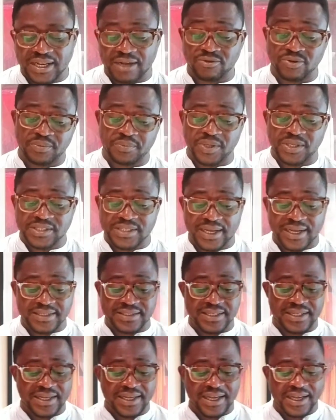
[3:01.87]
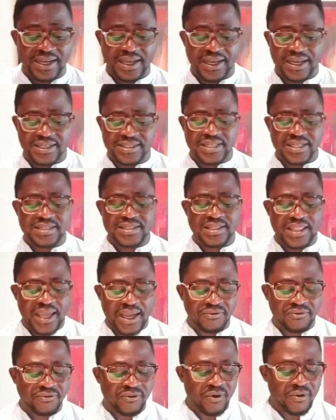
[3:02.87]
I'll repeat that. It says,
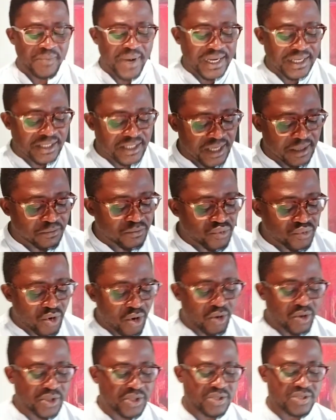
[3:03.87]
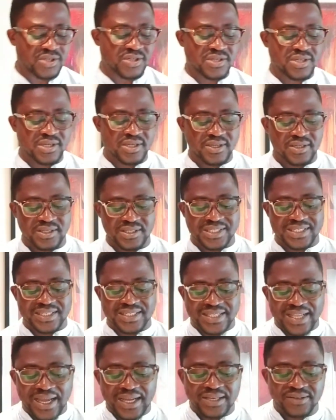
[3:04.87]
therefore, my dear brothers,
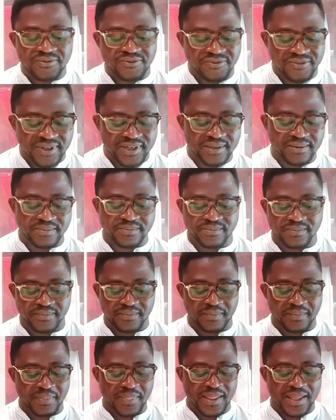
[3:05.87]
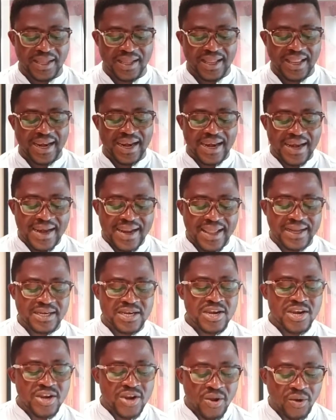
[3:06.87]
stand firm. Let
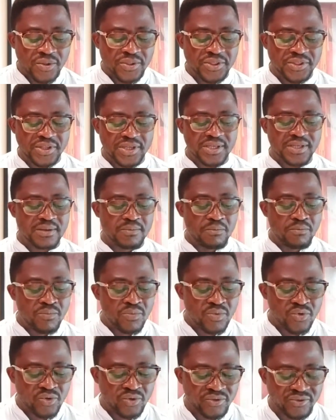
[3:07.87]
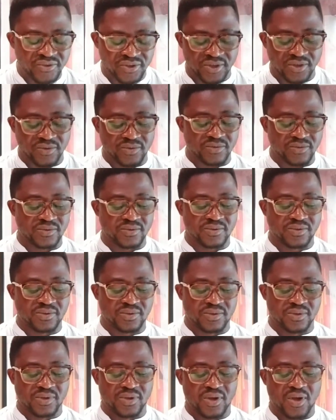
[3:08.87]
nothing move you.
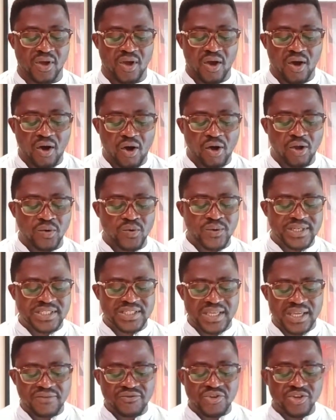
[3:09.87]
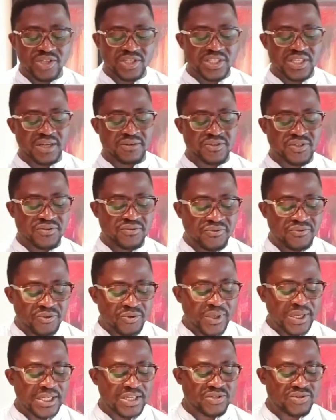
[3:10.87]
Always give yourselves
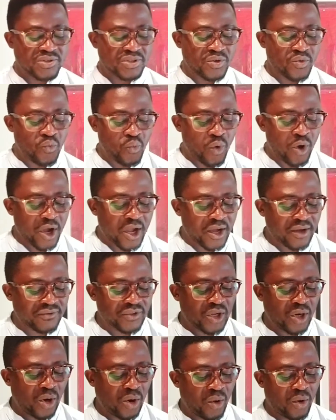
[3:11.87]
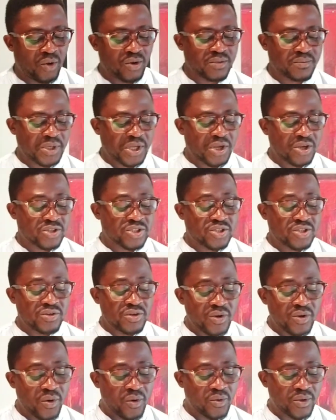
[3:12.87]
fully to the work of the Lord, because you
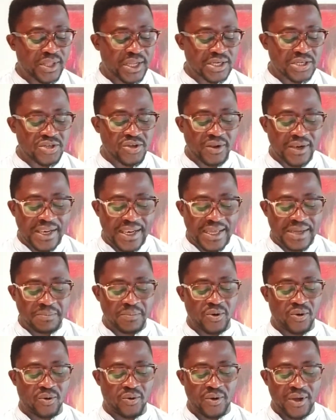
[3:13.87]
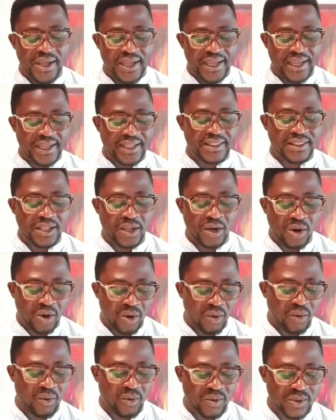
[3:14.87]
know that your labor in the
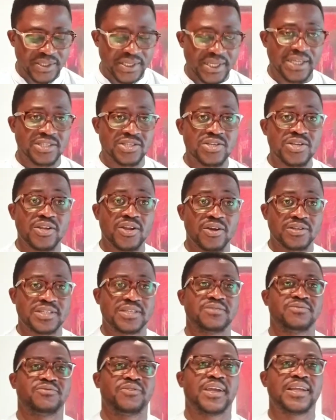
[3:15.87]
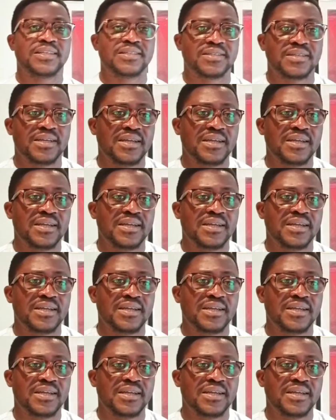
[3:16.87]
Lord is not in vain.